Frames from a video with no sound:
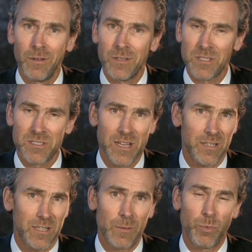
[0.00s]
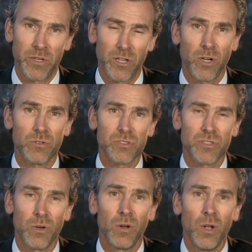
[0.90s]
He's a Stanley Cup winning coach,
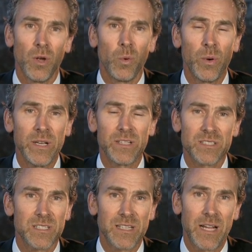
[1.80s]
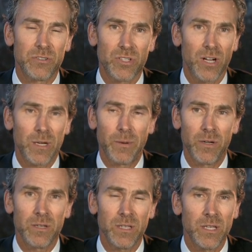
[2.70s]
so we need to sit down and talk about it.